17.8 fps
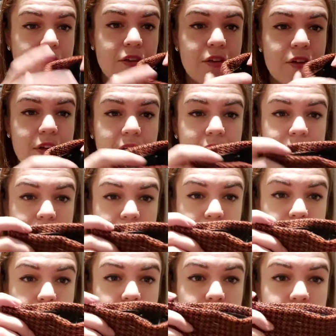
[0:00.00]
You can have it
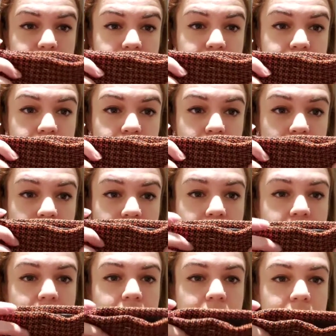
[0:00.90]
shorter if you want,
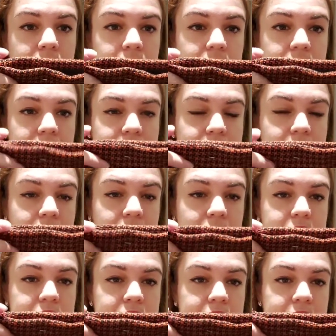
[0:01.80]
you can have it
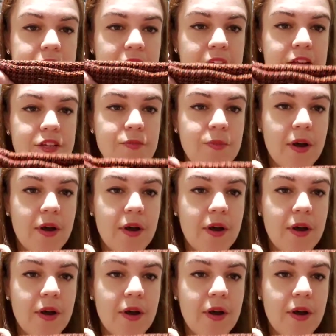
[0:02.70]
closer to the edge,